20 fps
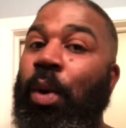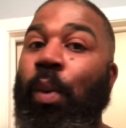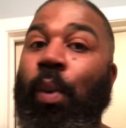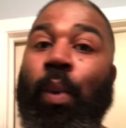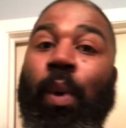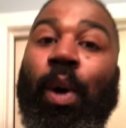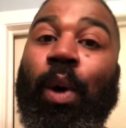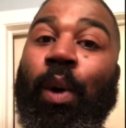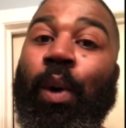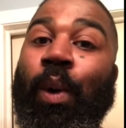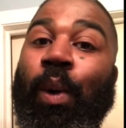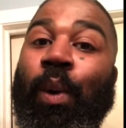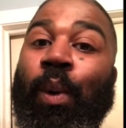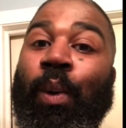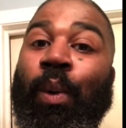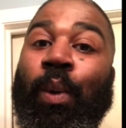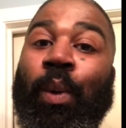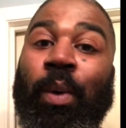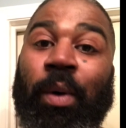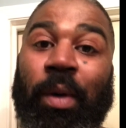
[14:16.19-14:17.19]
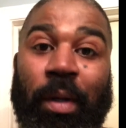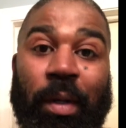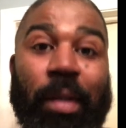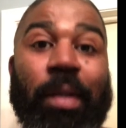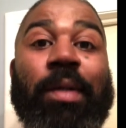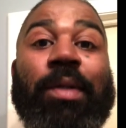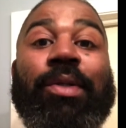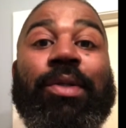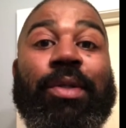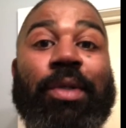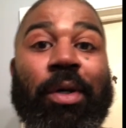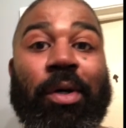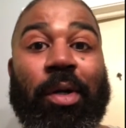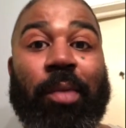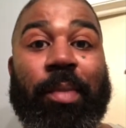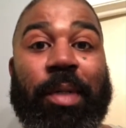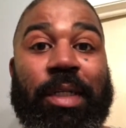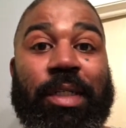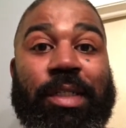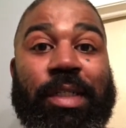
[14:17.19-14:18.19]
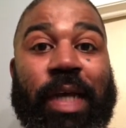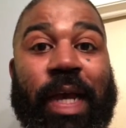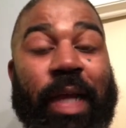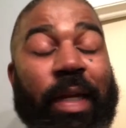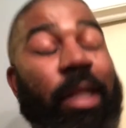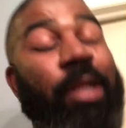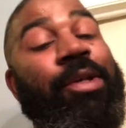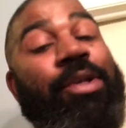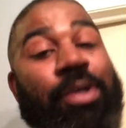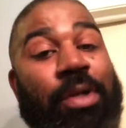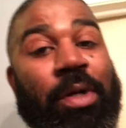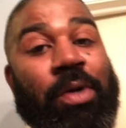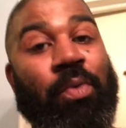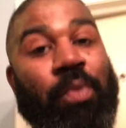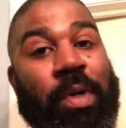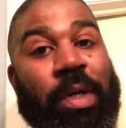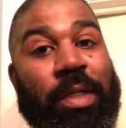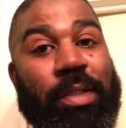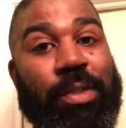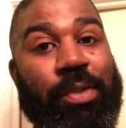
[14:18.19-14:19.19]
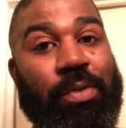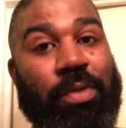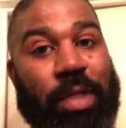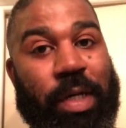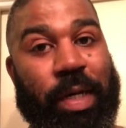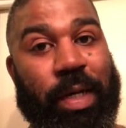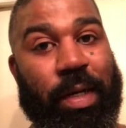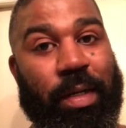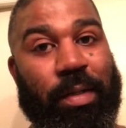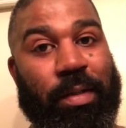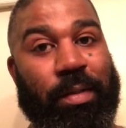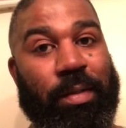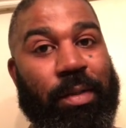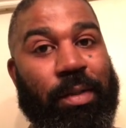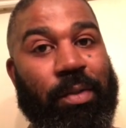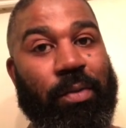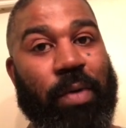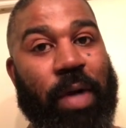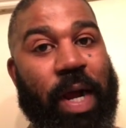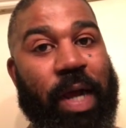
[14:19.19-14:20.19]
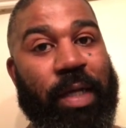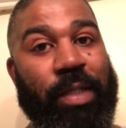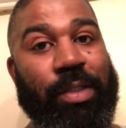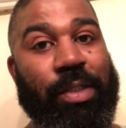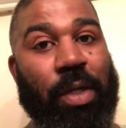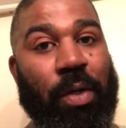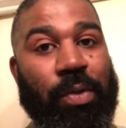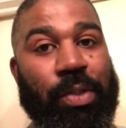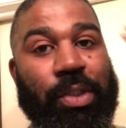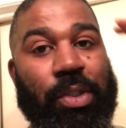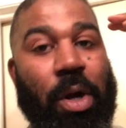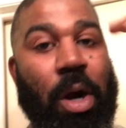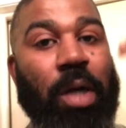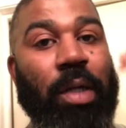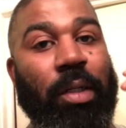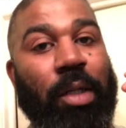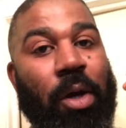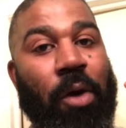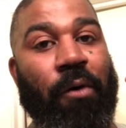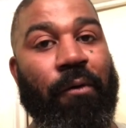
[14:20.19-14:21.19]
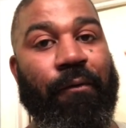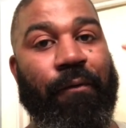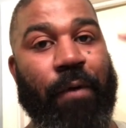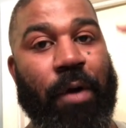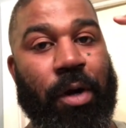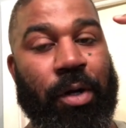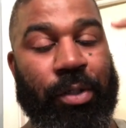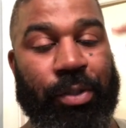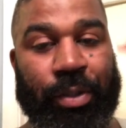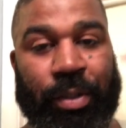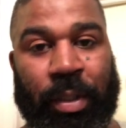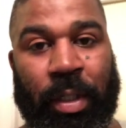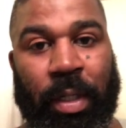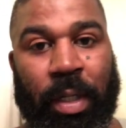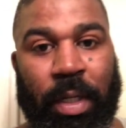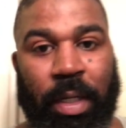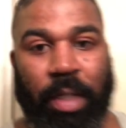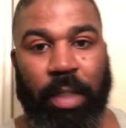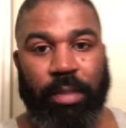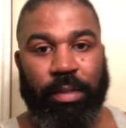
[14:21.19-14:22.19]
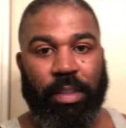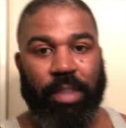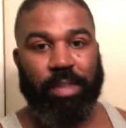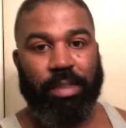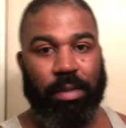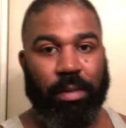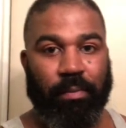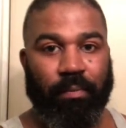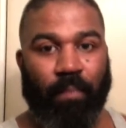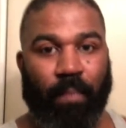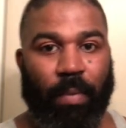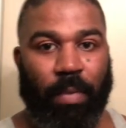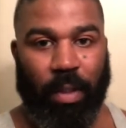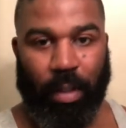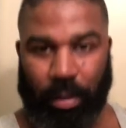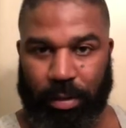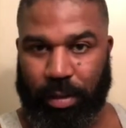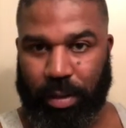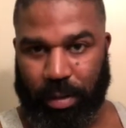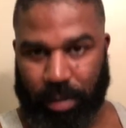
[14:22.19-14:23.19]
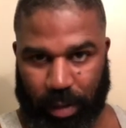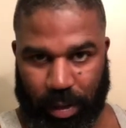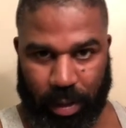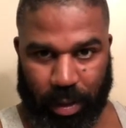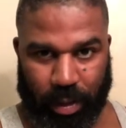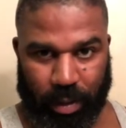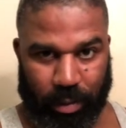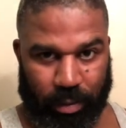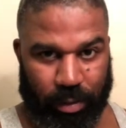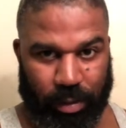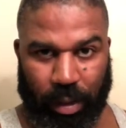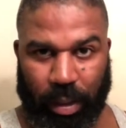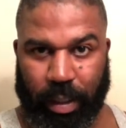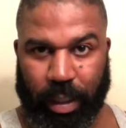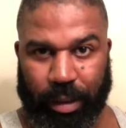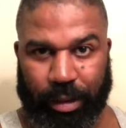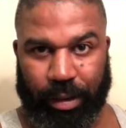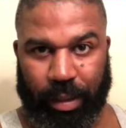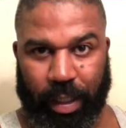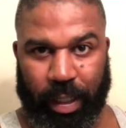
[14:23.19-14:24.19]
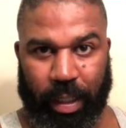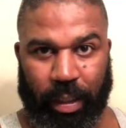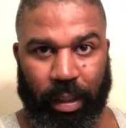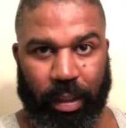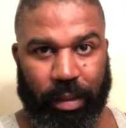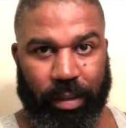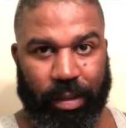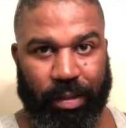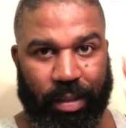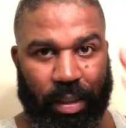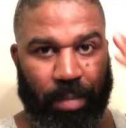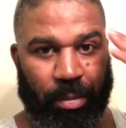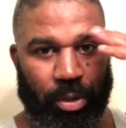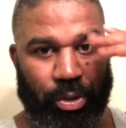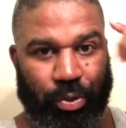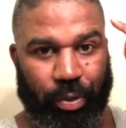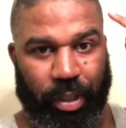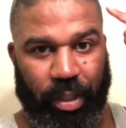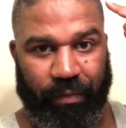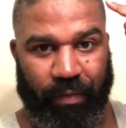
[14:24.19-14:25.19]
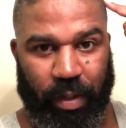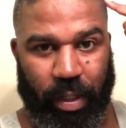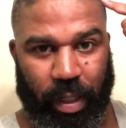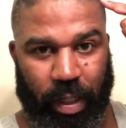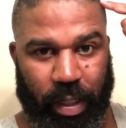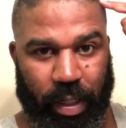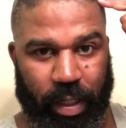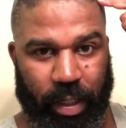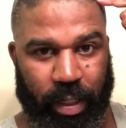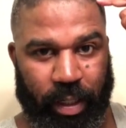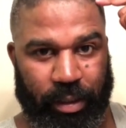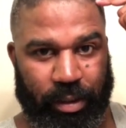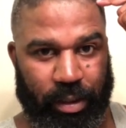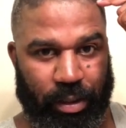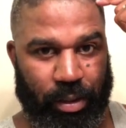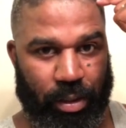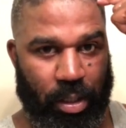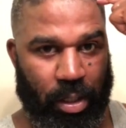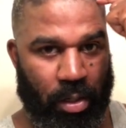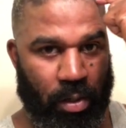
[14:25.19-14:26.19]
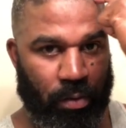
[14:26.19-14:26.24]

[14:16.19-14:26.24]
woo, you're gonna be jacked, and you don't want to do that, right? So start low first. Just look at your head, look at the symmetry of your head, and just